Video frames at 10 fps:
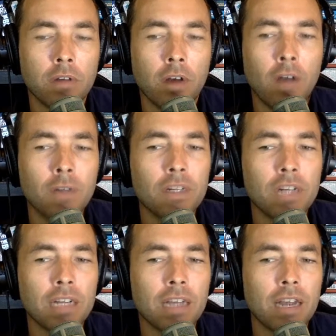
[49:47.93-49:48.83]
I'll have to
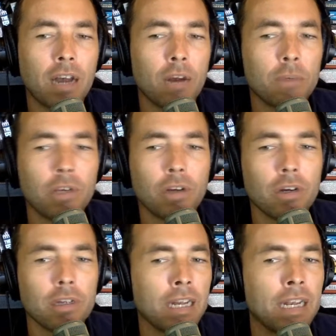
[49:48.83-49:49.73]
check that out. I'm
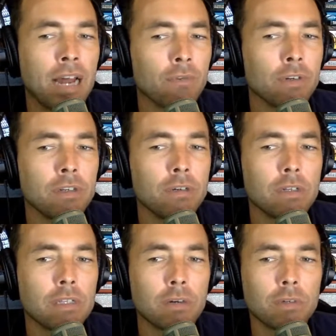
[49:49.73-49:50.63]
curious. I never knew
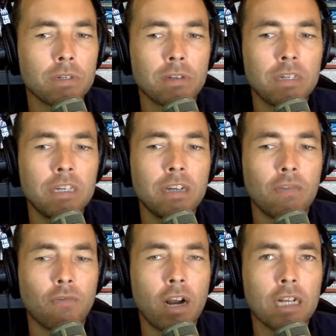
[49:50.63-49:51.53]
that there was a league in
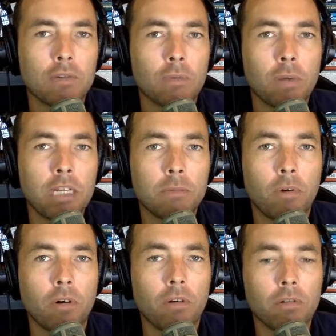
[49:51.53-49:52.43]
France for
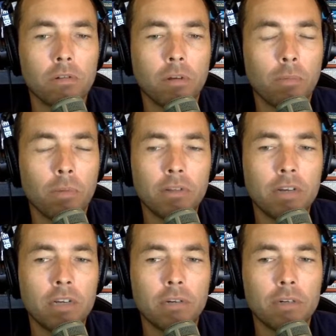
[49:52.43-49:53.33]
baseball.
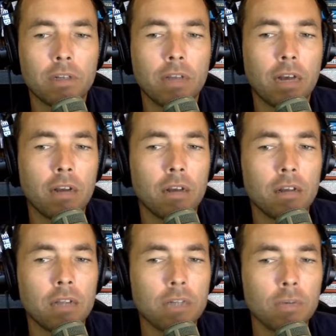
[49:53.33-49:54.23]
Completely ignorant to that.
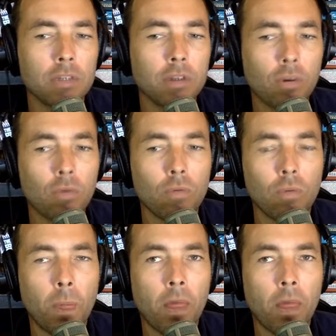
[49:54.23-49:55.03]
That's really cool.